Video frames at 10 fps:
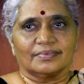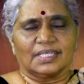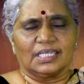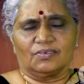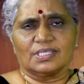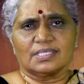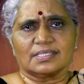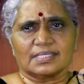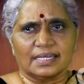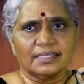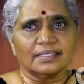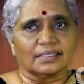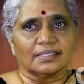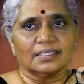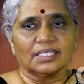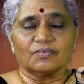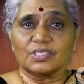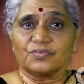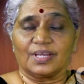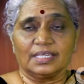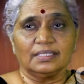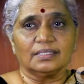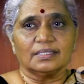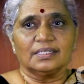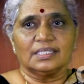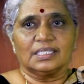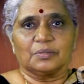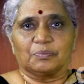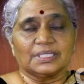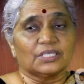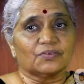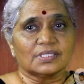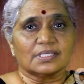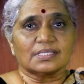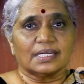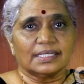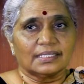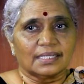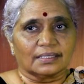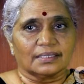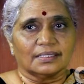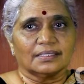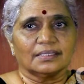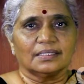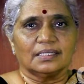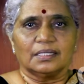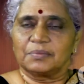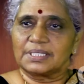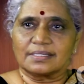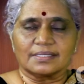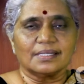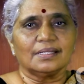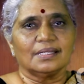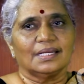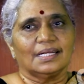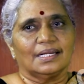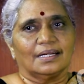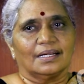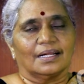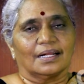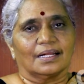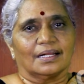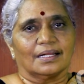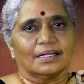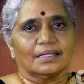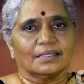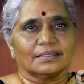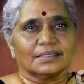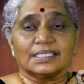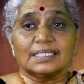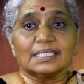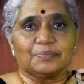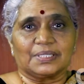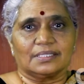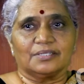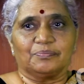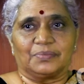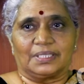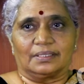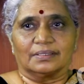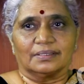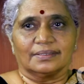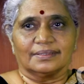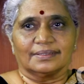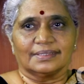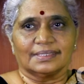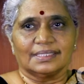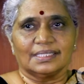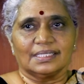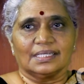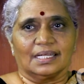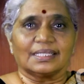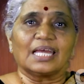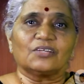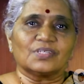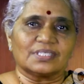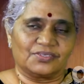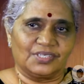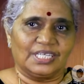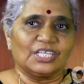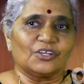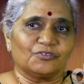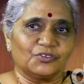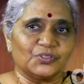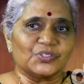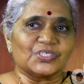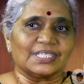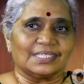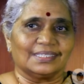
It was a sudden, he was fine, but it was a sudden death. But still, it didn't perturb me. That was the training of Guruji.